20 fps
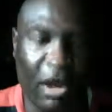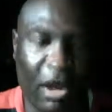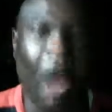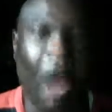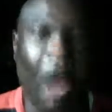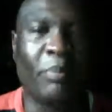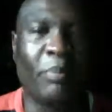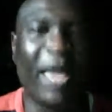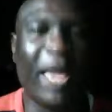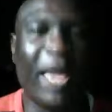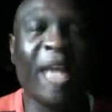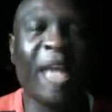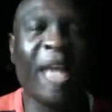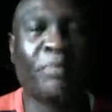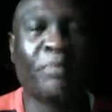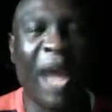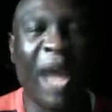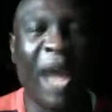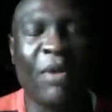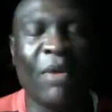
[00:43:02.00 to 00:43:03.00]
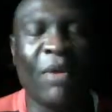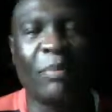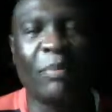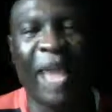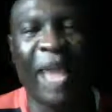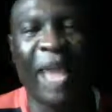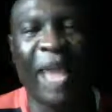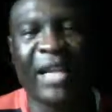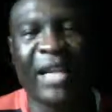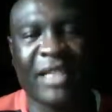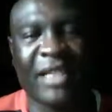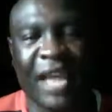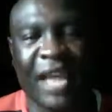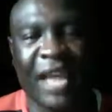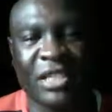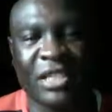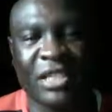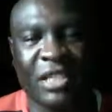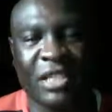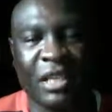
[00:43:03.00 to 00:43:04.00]
A black power, black
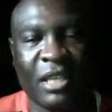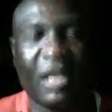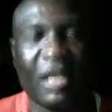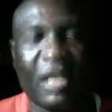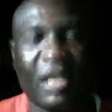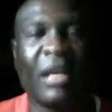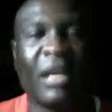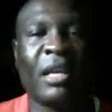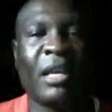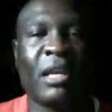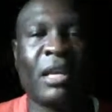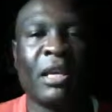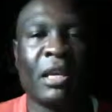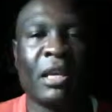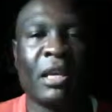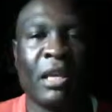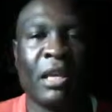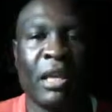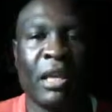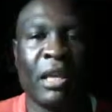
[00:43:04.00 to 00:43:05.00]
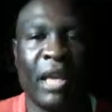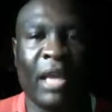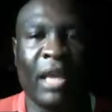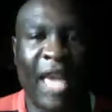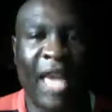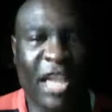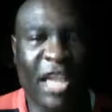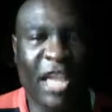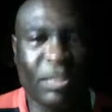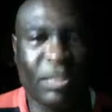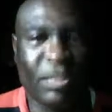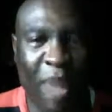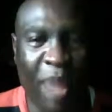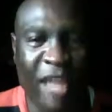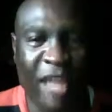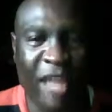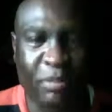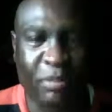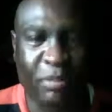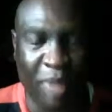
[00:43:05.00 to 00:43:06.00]
conscience,
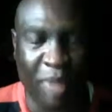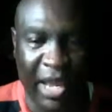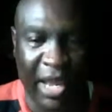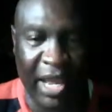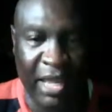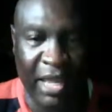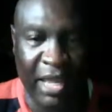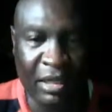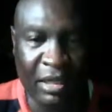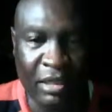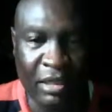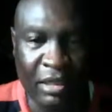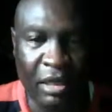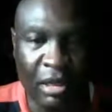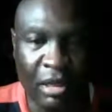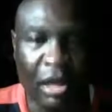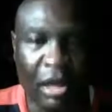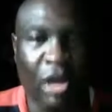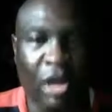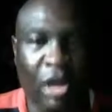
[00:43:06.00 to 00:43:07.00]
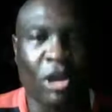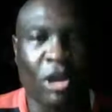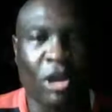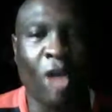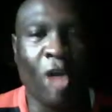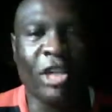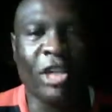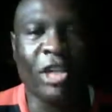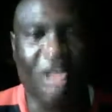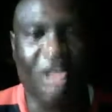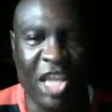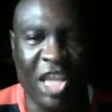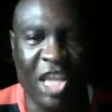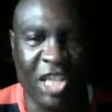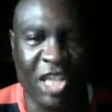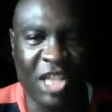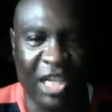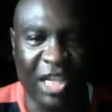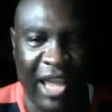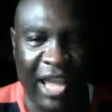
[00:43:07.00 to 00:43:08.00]
Xbox playing, go to
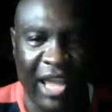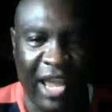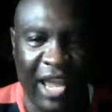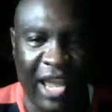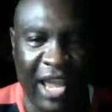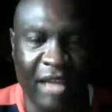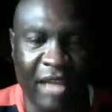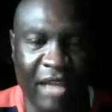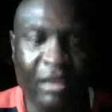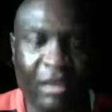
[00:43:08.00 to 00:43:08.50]
Disneyland,